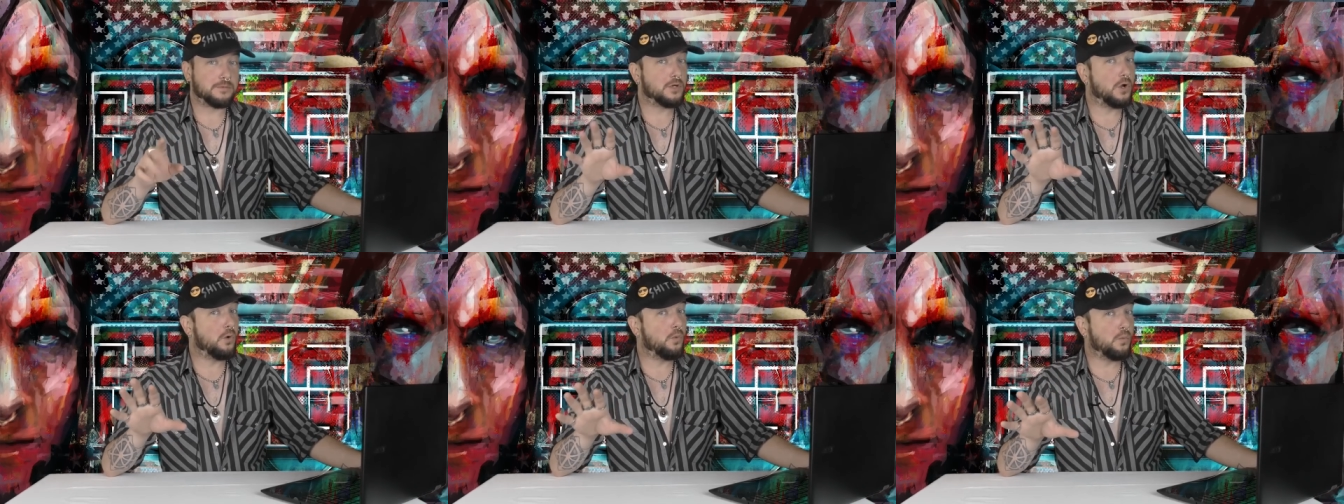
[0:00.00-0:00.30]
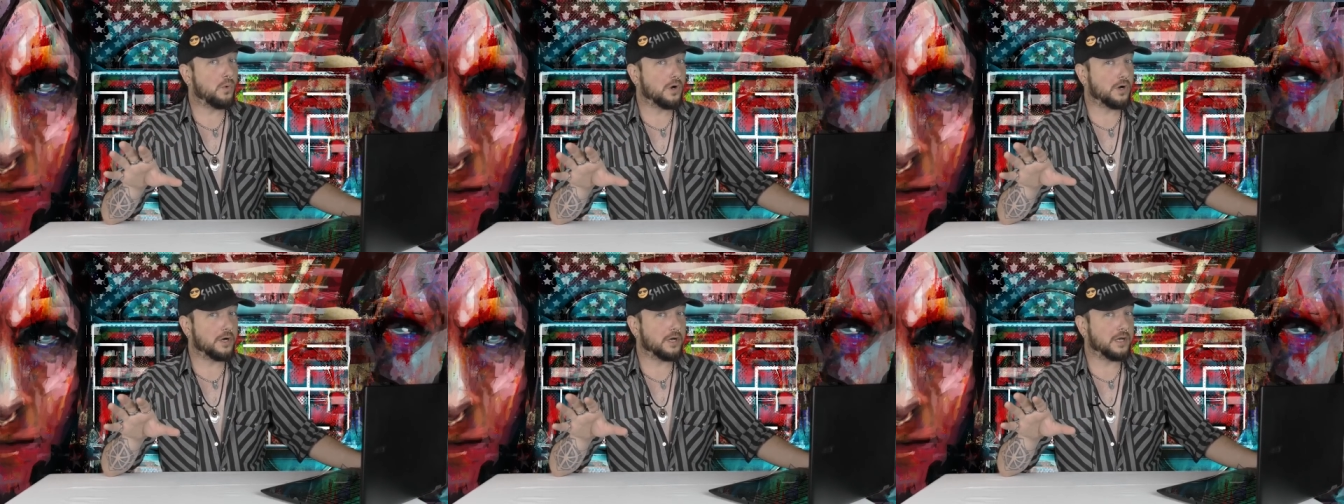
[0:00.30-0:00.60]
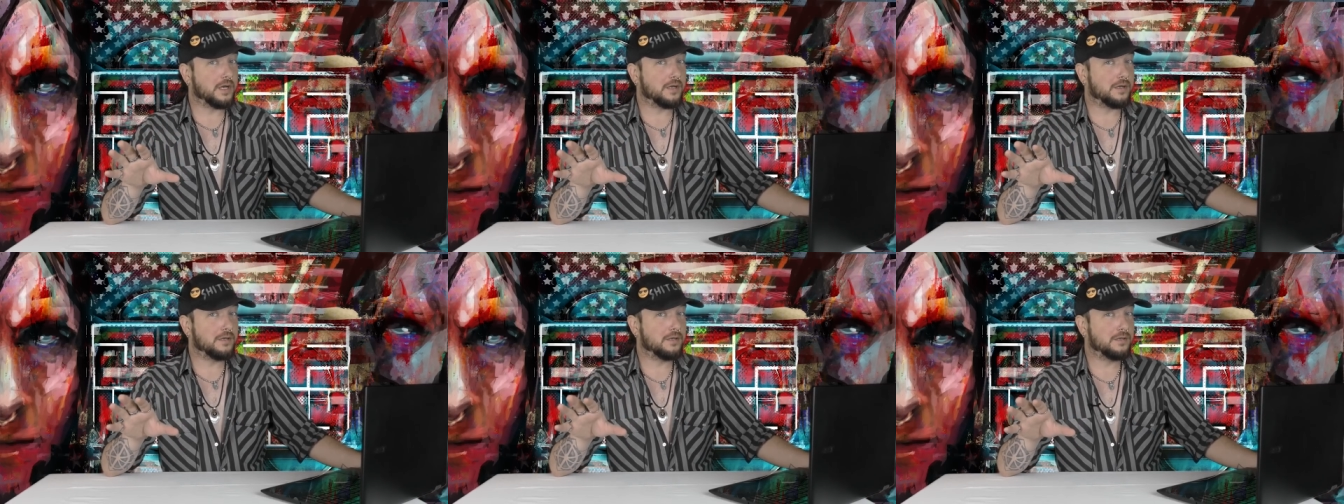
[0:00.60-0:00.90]
Don't
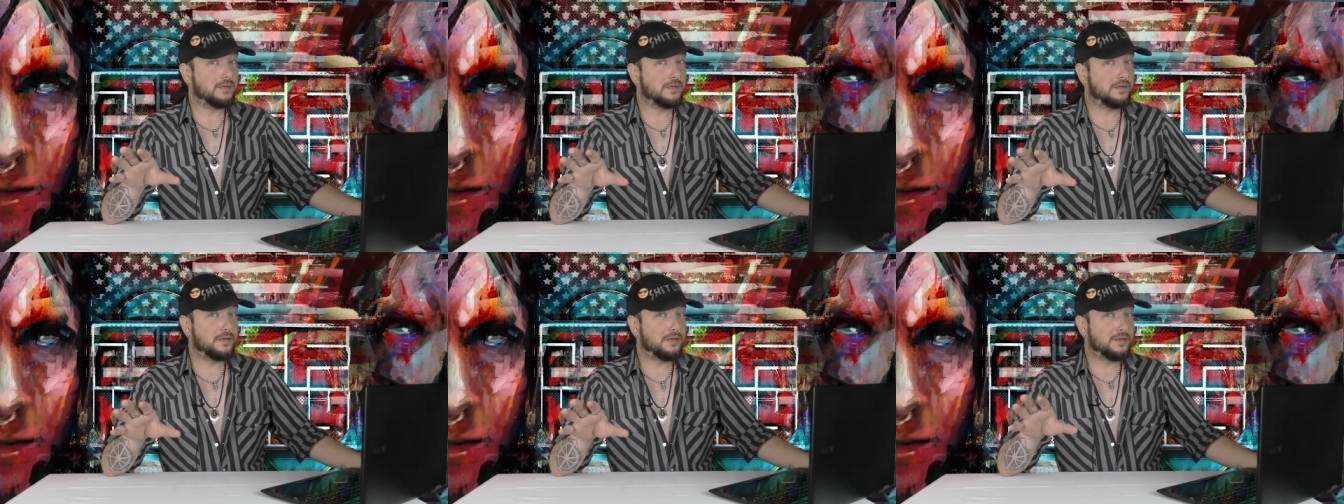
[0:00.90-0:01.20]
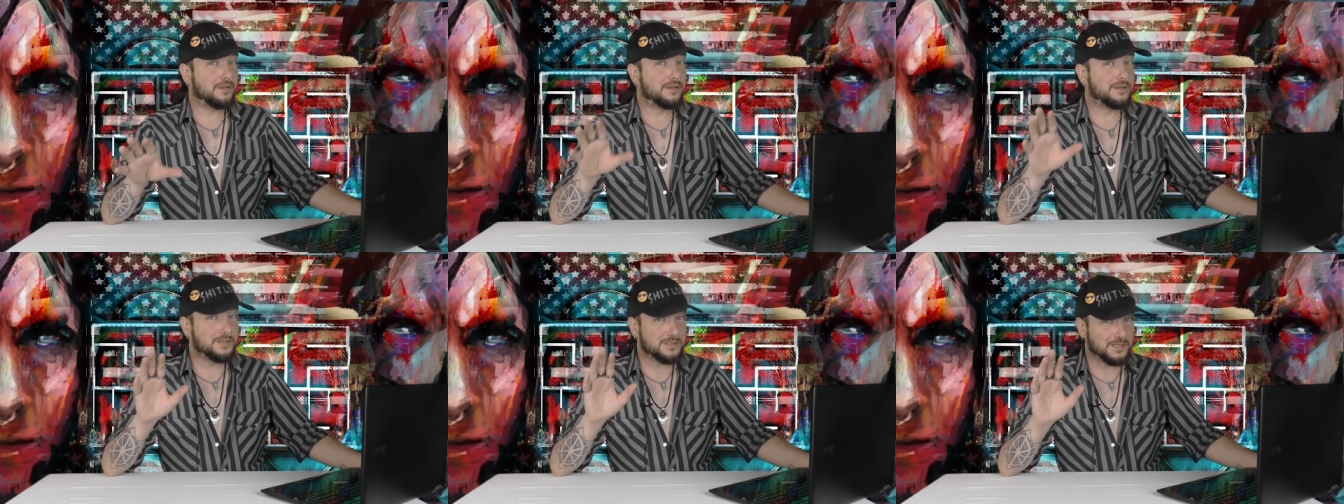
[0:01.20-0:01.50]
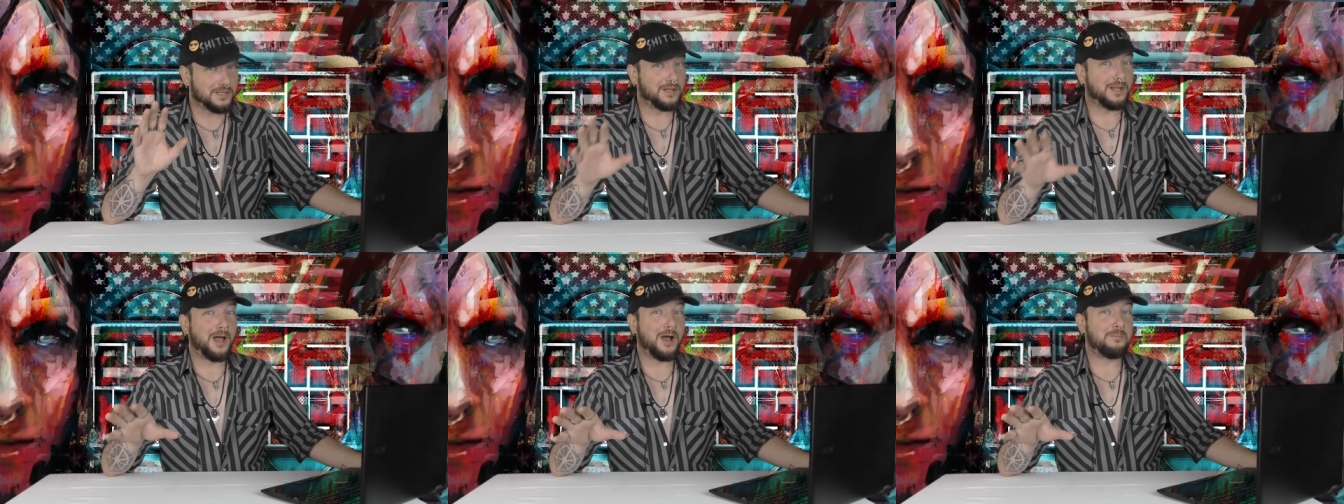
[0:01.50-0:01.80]
worry, there's
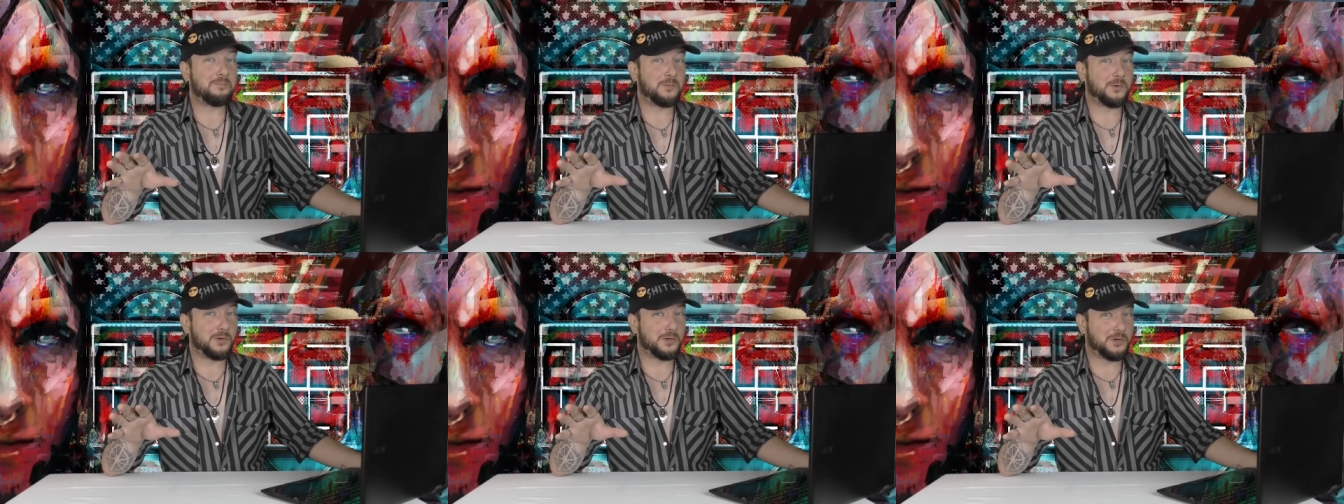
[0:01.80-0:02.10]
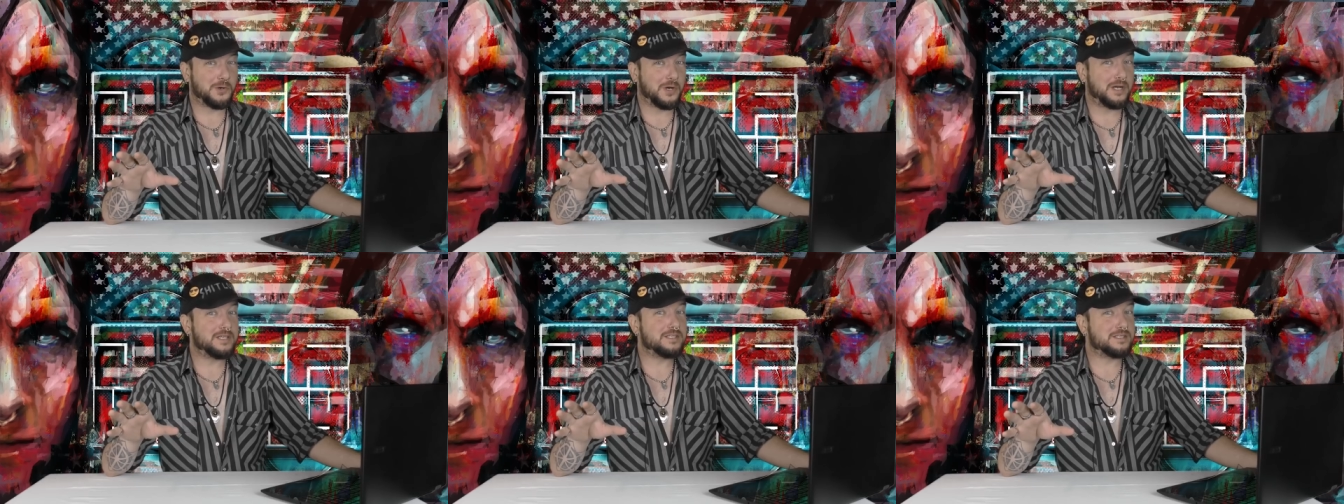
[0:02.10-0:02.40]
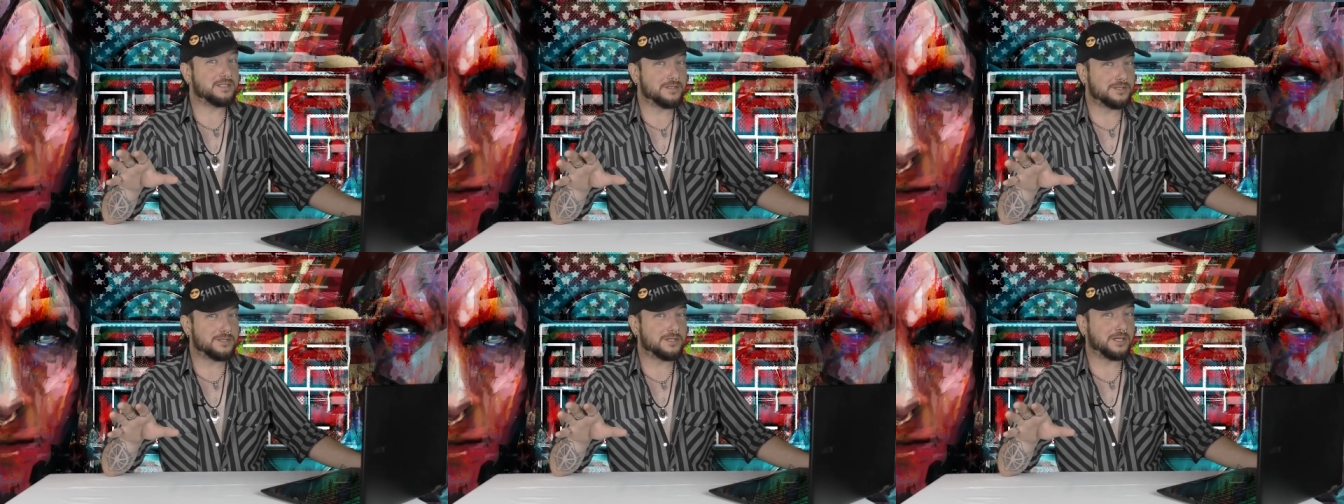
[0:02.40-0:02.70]
a lot more
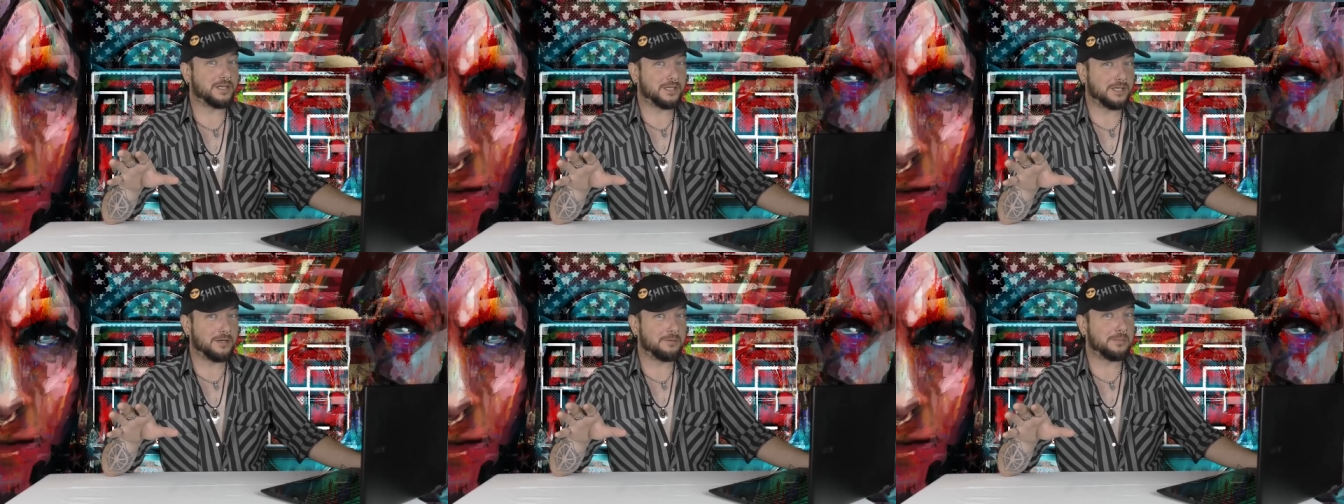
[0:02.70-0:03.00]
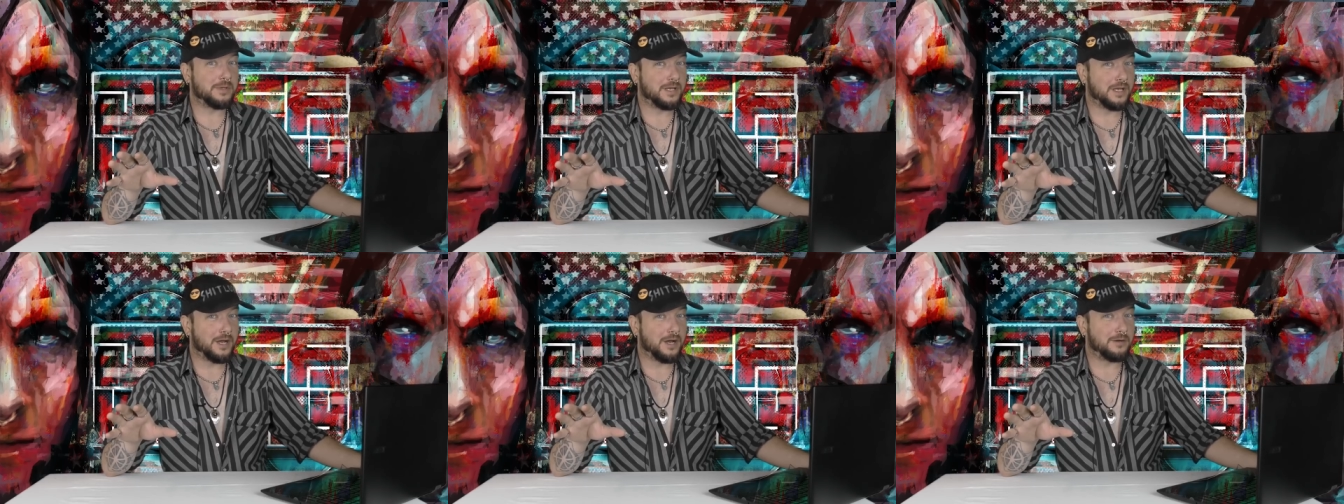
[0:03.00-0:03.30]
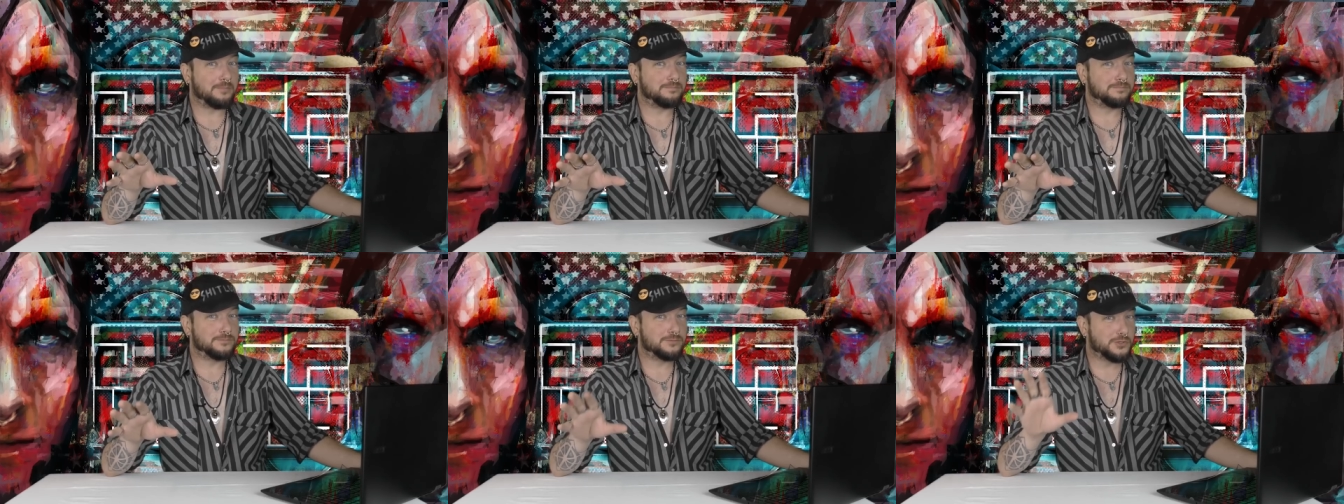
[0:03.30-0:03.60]
crazy shit coming
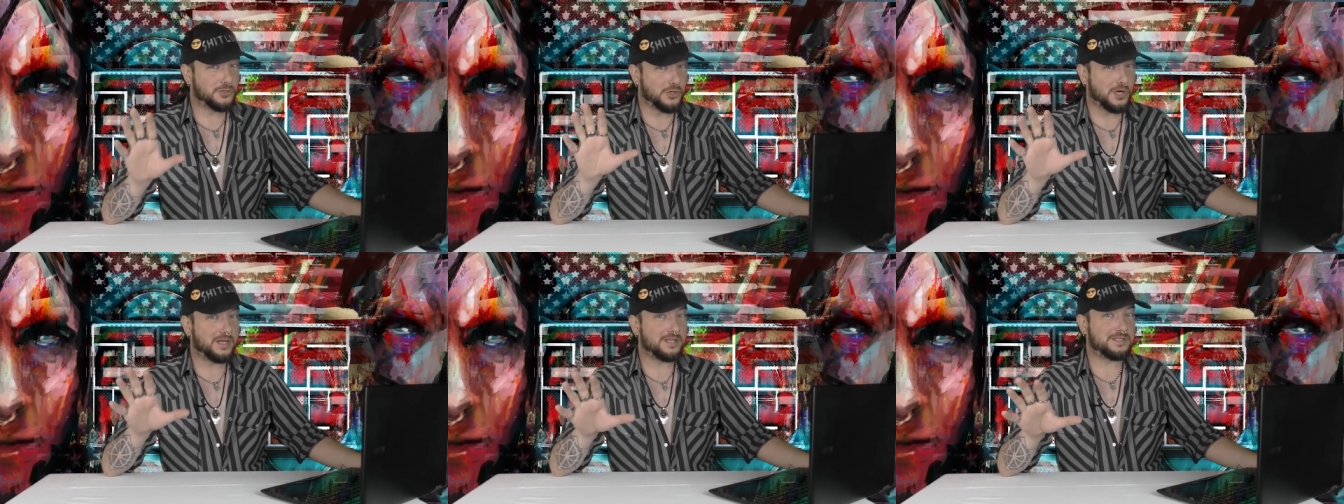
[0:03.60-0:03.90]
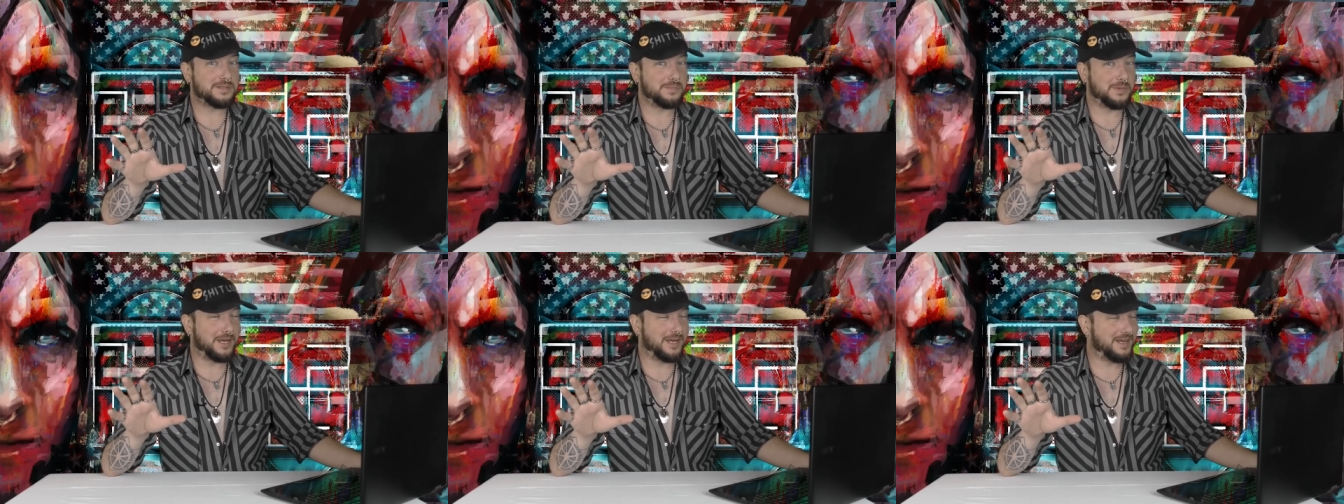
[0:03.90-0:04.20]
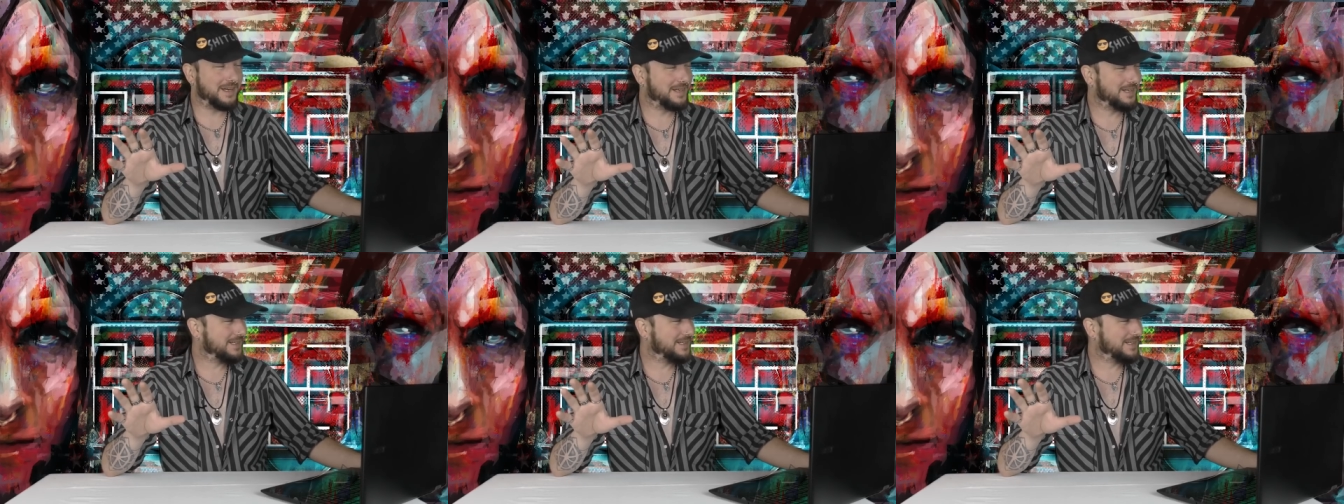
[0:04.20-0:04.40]
up. Trust me.